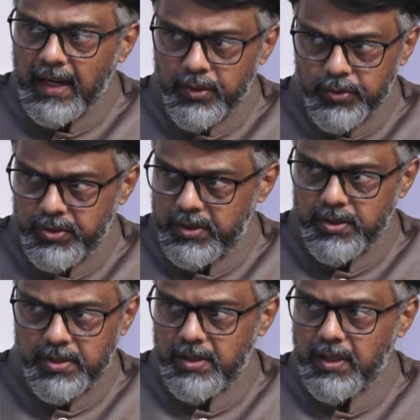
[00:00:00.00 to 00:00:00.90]

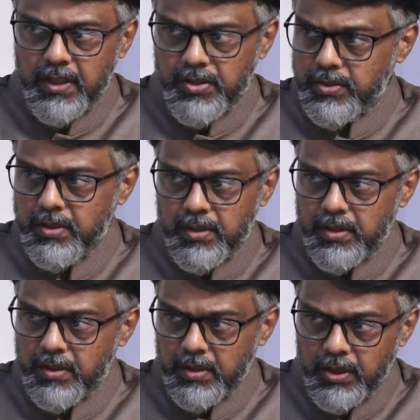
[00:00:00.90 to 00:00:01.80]
atrocities against
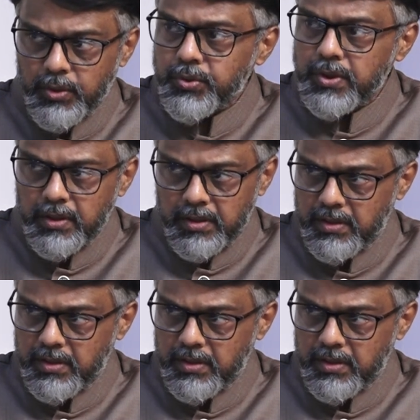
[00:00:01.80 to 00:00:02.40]
Hindus in,